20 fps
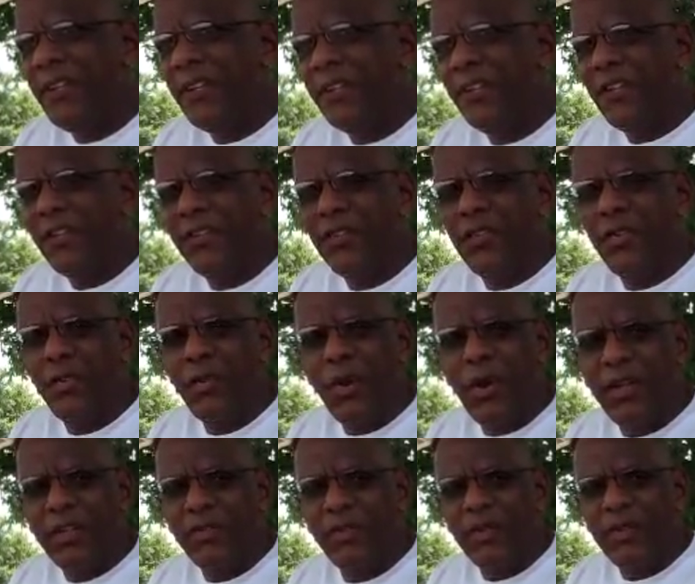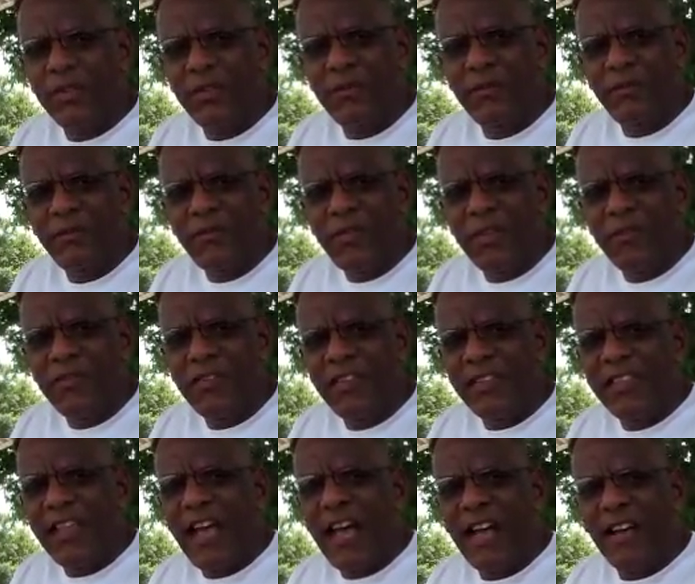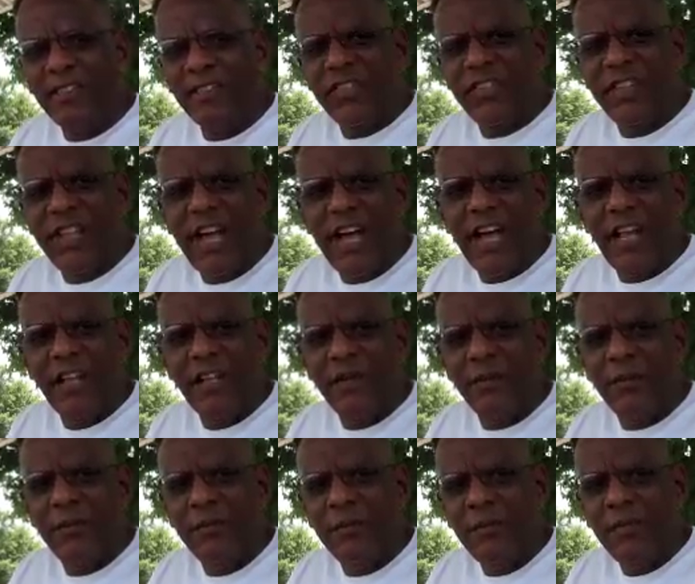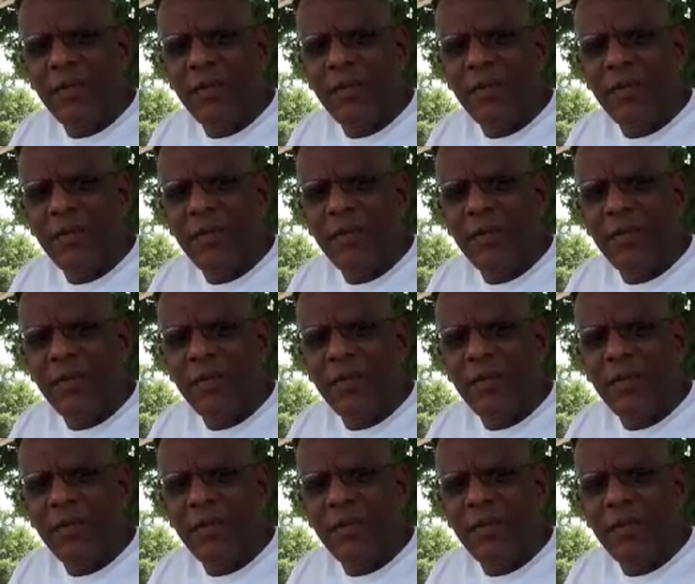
The $250,000